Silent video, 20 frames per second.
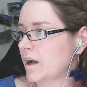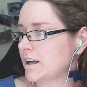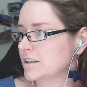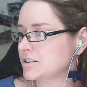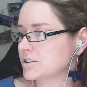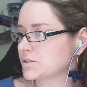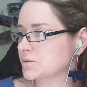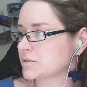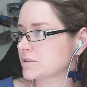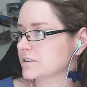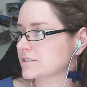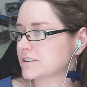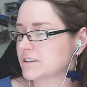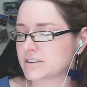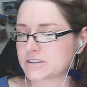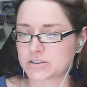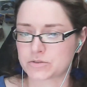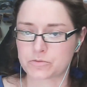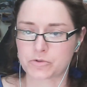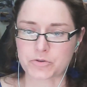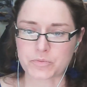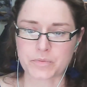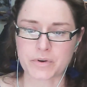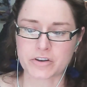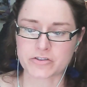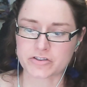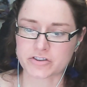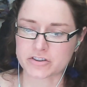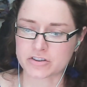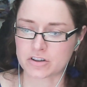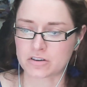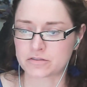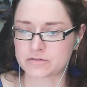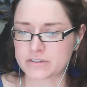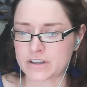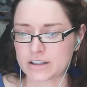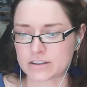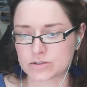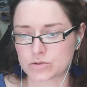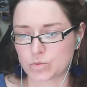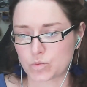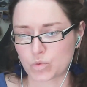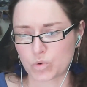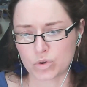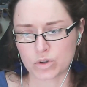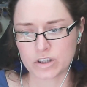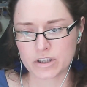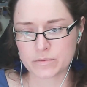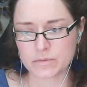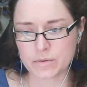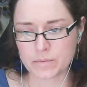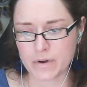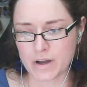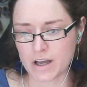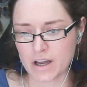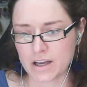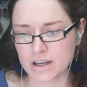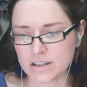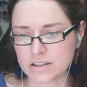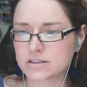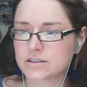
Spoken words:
just want to see some more pictures of that Wallamy pine.